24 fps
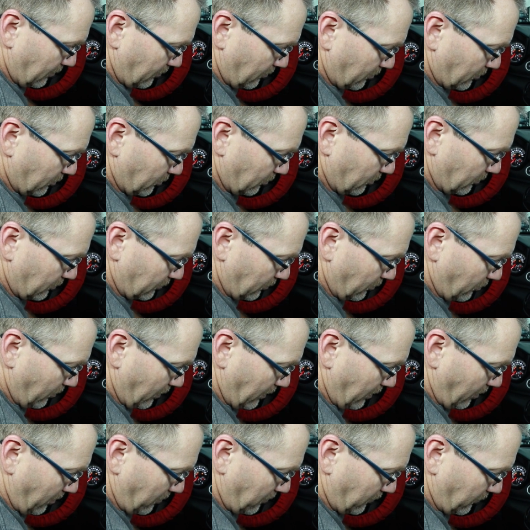We're doing a
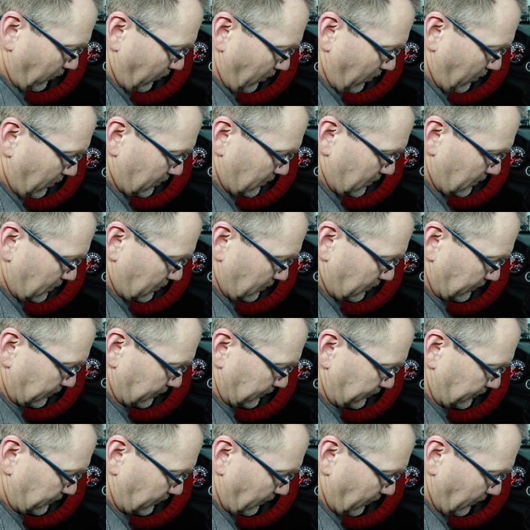two-way up front,
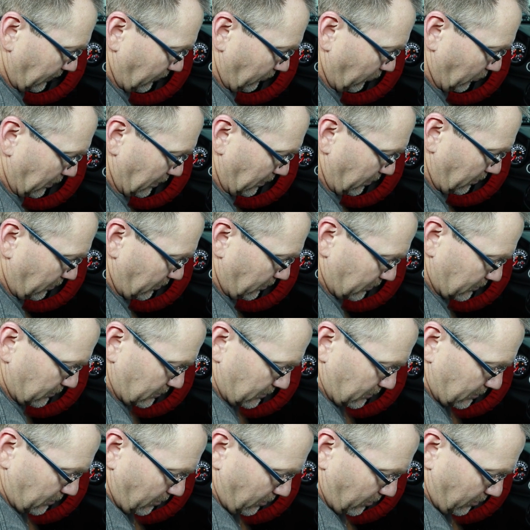rear, and
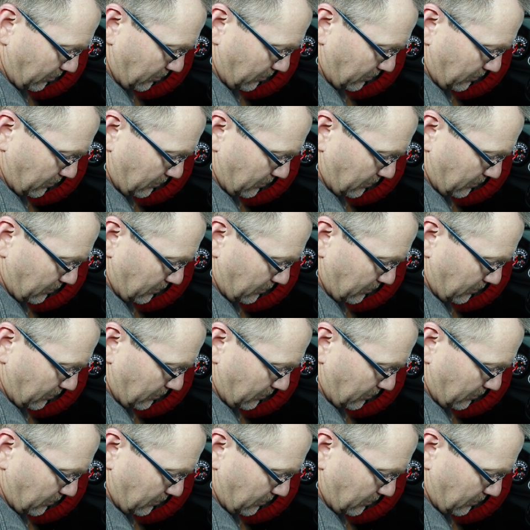sub.